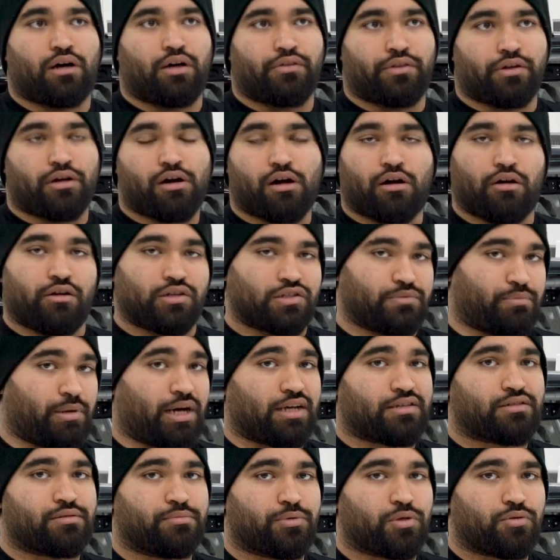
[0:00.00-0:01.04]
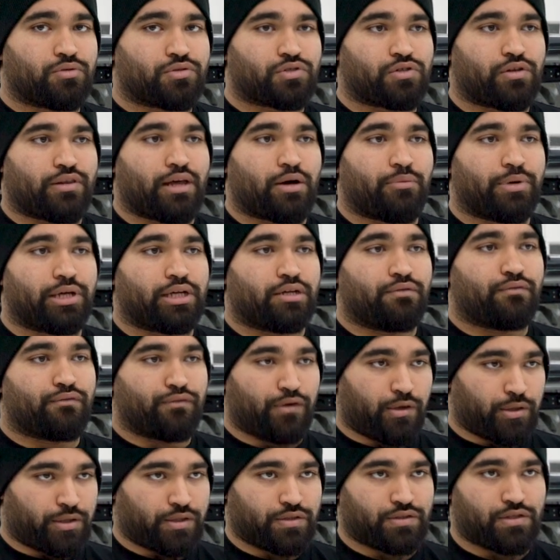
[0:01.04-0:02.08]
on the car as possible so that we can
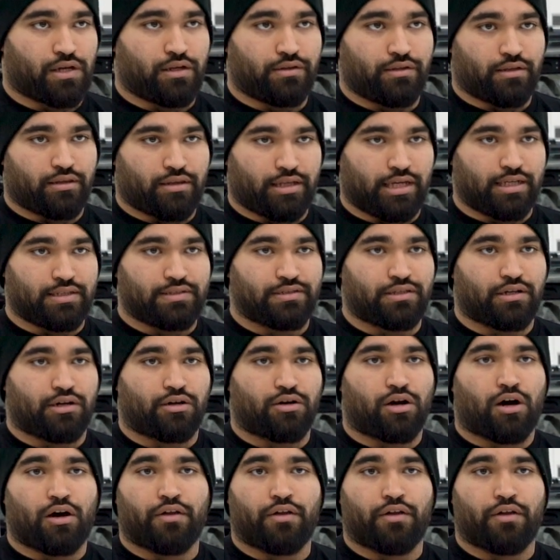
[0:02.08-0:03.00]
focus on the things that are